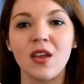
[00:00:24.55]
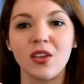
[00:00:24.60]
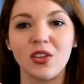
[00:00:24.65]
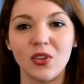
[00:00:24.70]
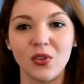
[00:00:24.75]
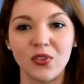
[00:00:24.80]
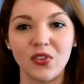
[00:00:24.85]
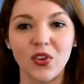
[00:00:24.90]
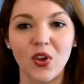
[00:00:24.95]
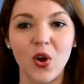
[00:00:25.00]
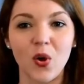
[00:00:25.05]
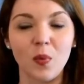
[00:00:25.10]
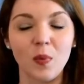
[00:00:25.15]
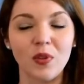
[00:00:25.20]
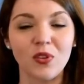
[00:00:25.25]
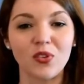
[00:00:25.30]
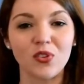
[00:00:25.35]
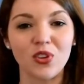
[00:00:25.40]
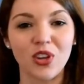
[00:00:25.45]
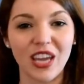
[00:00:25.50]
using
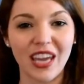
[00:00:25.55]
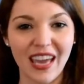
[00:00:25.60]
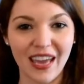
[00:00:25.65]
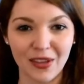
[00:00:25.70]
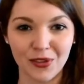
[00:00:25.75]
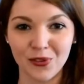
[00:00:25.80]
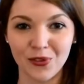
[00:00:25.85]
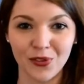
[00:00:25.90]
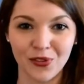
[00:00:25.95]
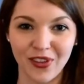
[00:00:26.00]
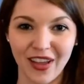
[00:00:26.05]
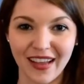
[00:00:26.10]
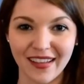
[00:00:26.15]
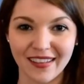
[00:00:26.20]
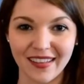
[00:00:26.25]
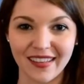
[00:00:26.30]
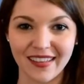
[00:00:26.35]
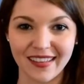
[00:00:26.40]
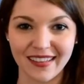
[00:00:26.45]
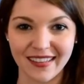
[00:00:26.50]
open string
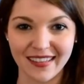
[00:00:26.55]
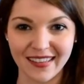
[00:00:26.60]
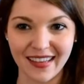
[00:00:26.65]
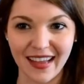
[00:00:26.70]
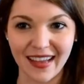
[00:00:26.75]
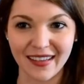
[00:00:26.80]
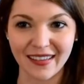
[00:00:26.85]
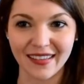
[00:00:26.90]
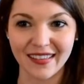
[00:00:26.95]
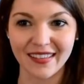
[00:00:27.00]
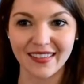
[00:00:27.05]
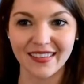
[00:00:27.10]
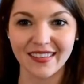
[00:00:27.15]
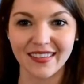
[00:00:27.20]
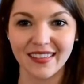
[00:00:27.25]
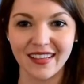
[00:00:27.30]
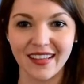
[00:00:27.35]
exercises and scales.